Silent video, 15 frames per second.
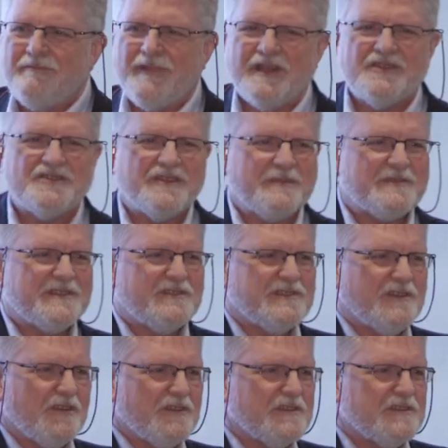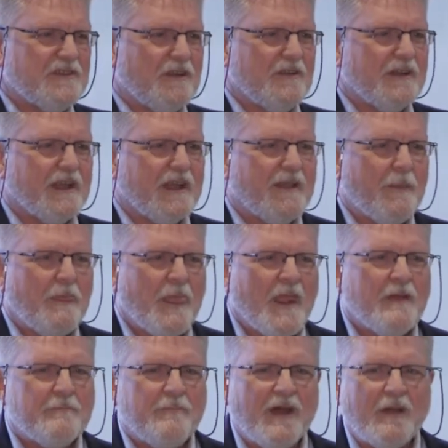big ships turn slowly
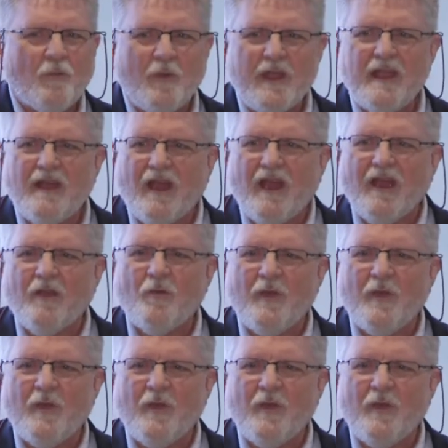but we are,